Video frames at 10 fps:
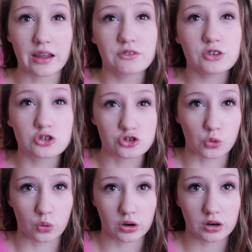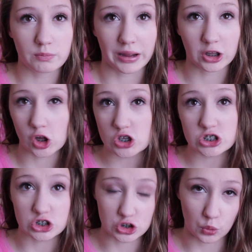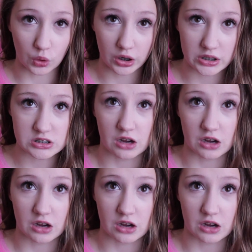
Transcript: I have a door. My closet door is